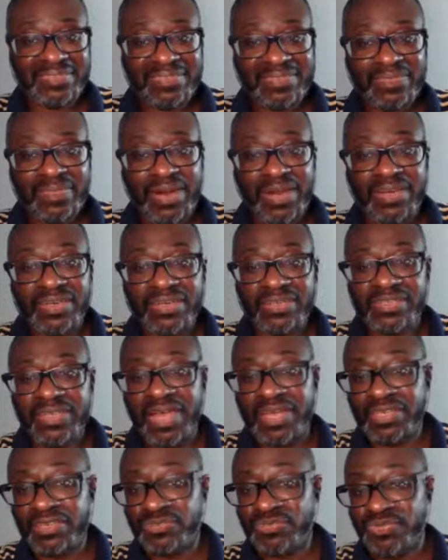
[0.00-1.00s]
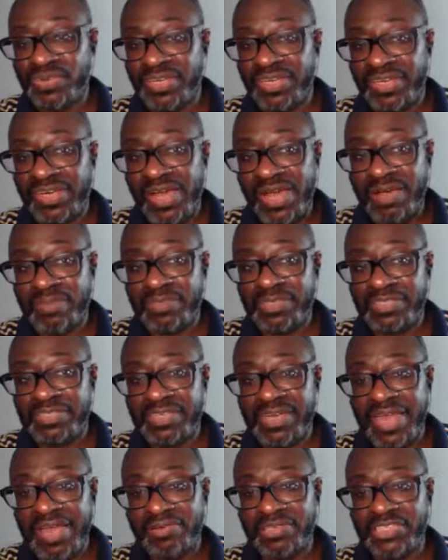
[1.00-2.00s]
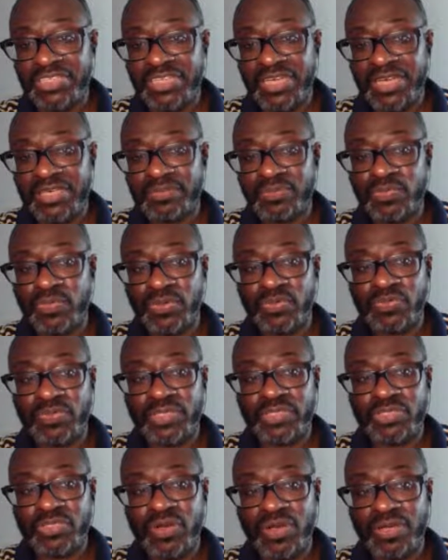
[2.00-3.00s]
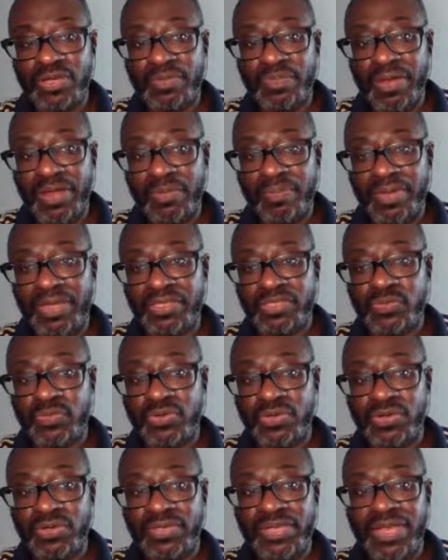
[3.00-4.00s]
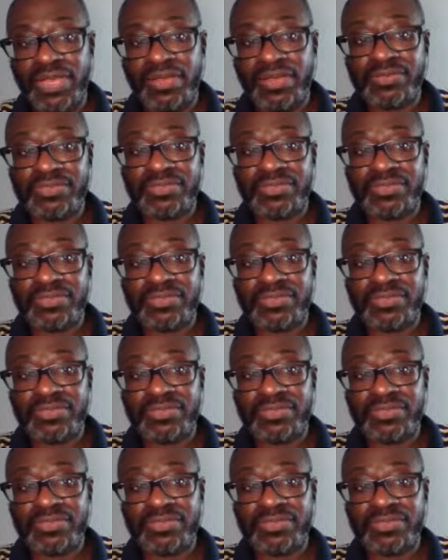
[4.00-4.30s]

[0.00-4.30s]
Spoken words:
Right. Thank you for your comments, Larry James, but we're talking about baseball now.